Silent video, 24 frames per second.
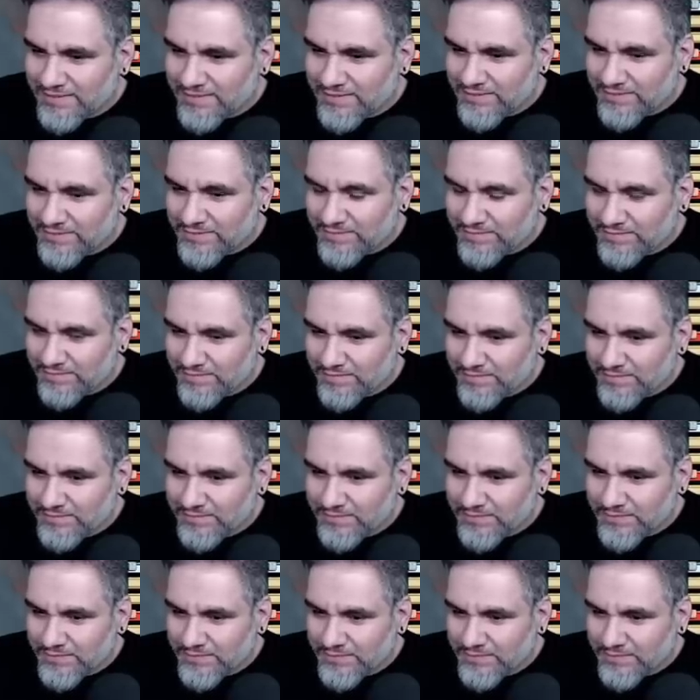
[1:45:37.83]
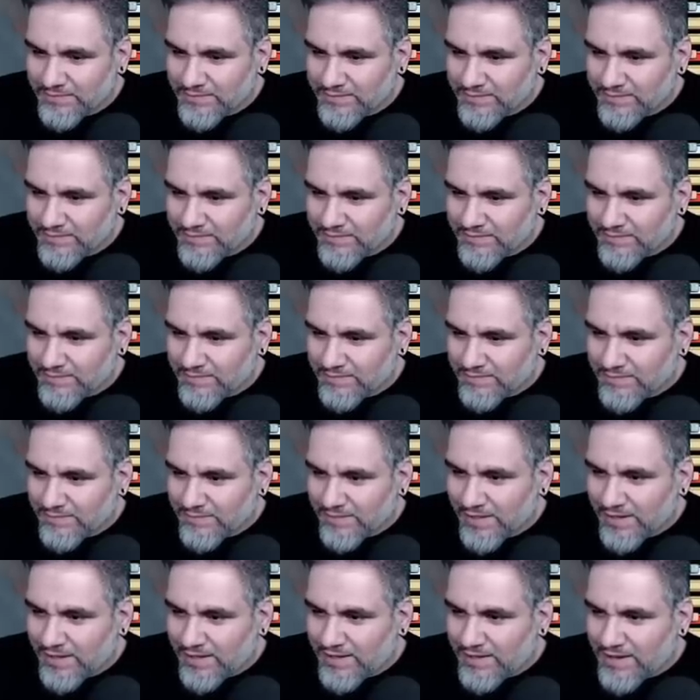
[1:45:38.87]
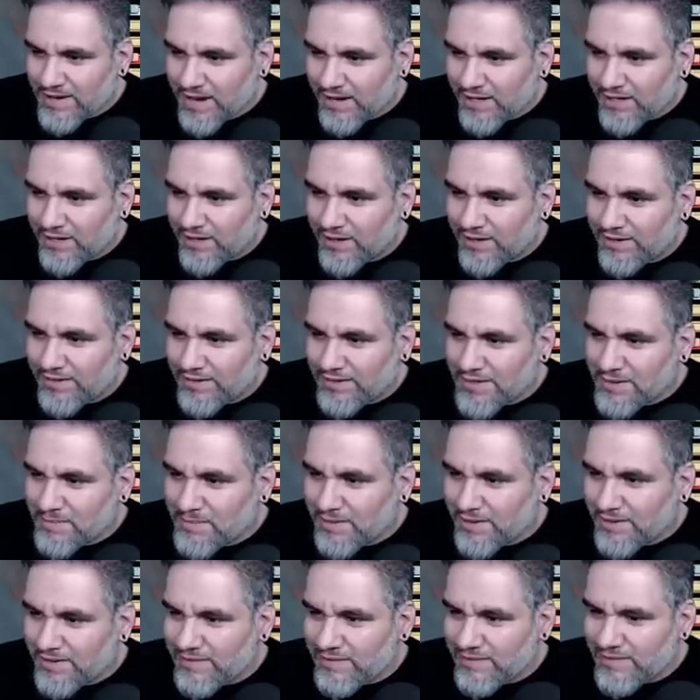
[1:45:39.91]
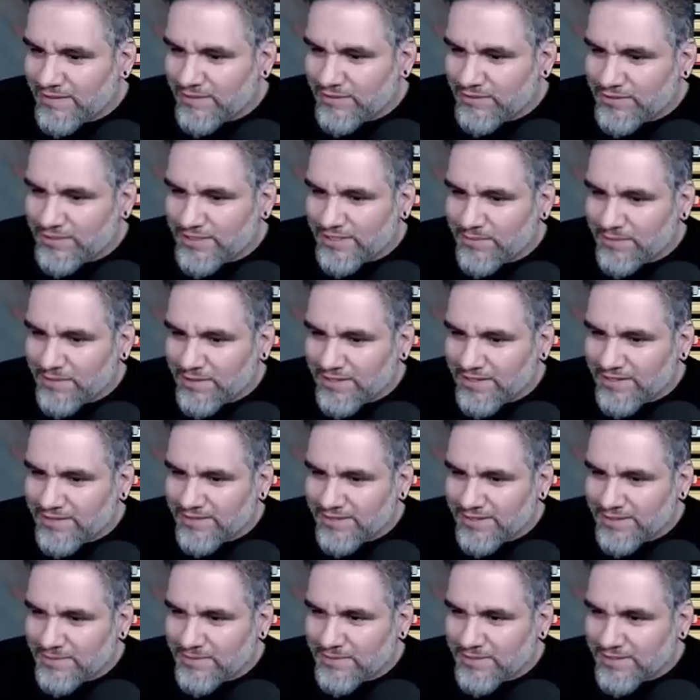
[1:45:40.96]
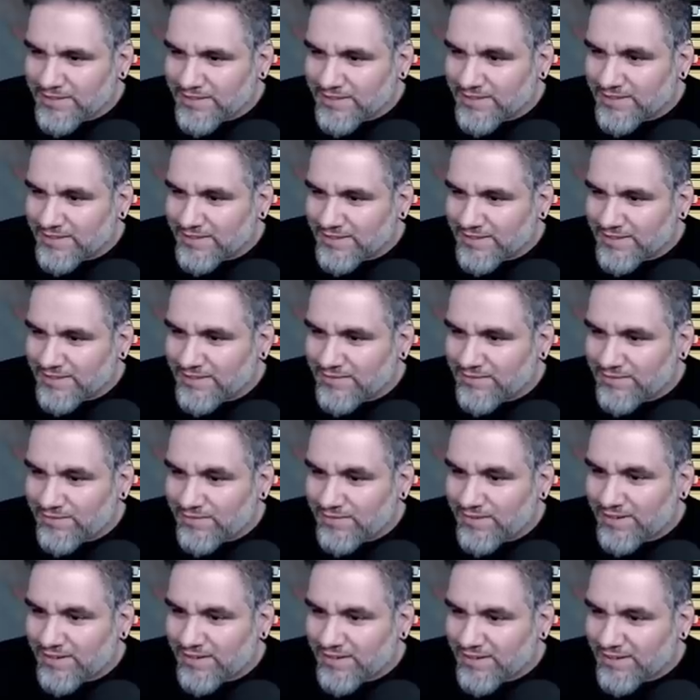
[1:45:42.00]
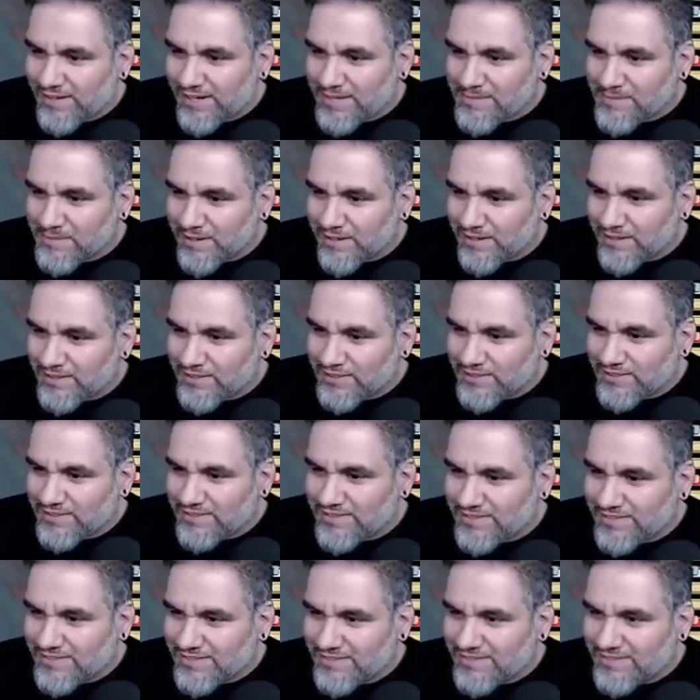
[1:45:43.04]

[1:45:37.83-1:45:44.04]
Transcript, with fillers: Is Mike snoring? I don't think so. Not yet. Not currently, but usually when he sleeps, he does, and it's fucking nightmarish.